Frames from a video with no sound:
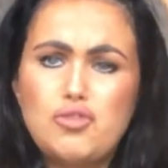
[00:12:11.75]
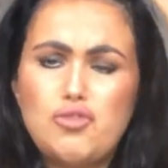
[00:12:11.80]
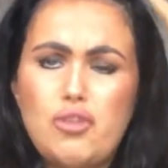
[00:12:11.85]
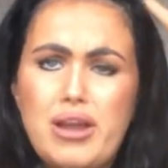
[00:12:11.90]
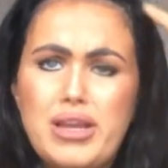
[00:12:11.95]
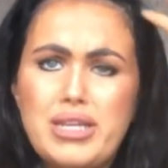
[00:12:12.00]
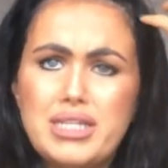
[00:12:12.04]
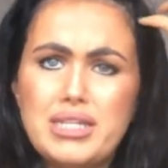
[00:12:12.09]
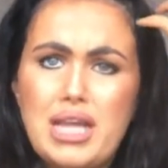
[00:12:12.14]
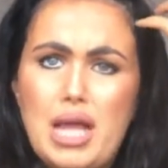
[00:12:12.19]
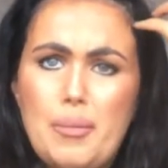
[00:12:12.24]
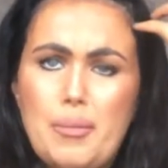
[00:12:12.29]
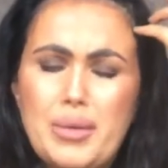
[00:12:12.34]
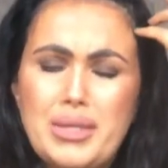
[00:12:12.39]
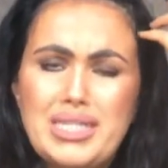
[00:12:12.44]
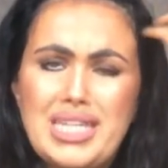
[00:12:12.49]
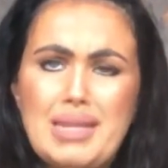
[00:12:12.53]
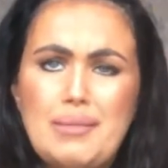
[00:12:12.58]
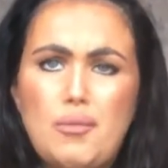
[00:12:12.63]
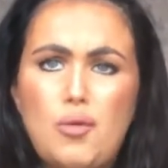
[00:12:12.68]
dry scalp
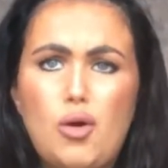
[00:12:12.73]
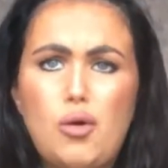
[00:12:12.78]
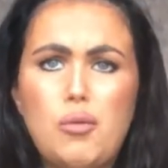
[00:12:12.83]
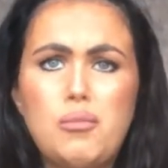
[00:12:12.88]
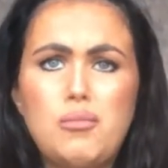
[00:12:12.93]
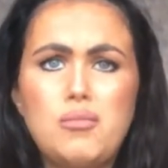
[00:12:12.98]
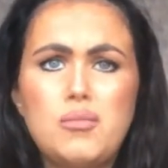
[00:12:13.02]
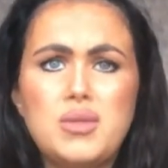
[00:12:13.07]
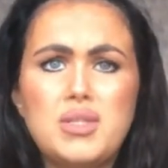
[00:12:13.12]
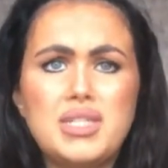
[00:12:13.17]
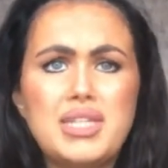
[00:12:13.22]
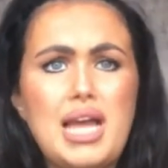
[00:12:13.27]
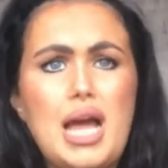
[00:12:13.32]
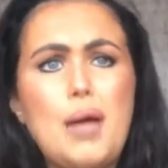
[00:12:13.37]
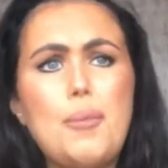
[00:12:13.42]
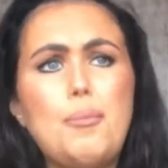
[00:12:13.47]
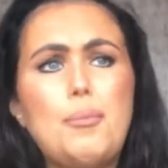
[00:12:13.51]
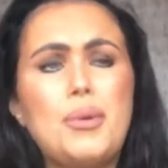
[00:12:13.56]
eczema on my scalp,